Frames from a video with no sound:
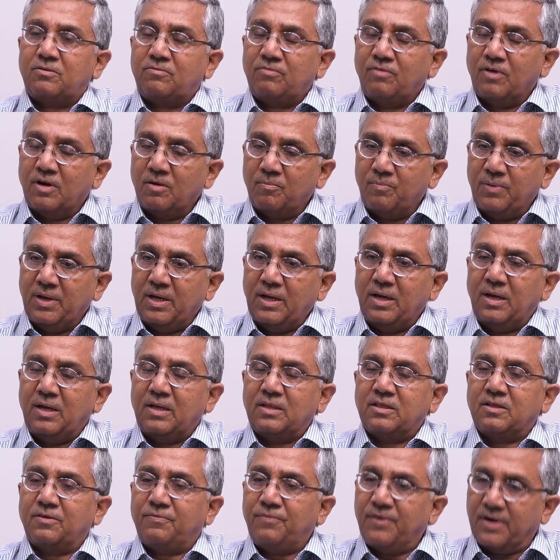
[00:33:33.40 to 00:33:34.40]
will be
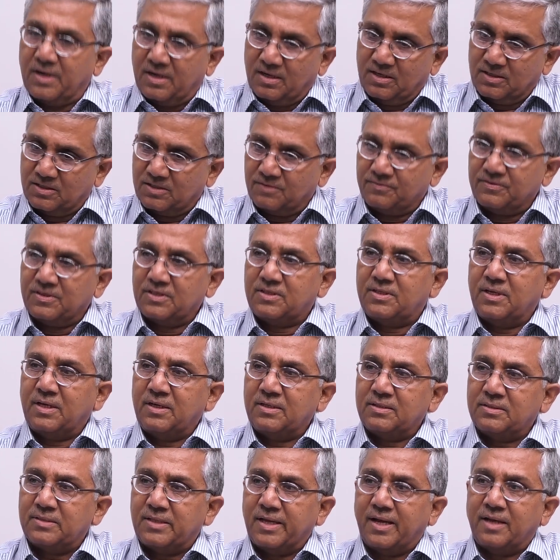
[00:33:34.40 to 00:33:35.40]
in the fitness of the
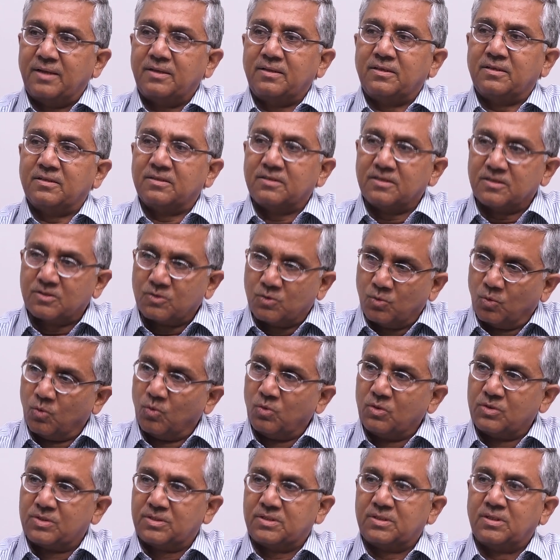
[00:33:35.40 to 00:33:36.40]
things that in the
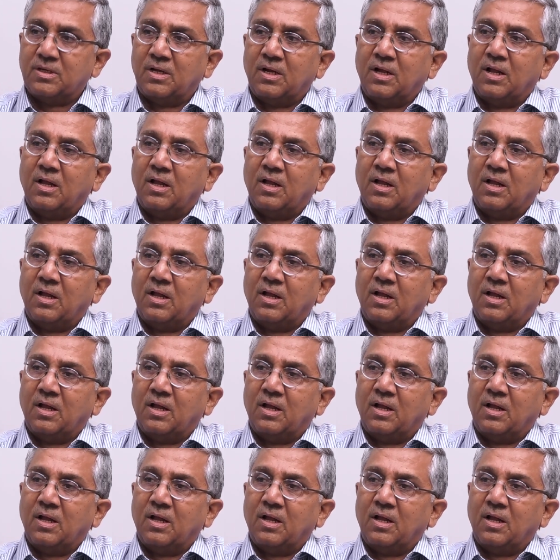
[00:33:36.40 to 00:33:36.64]
schools,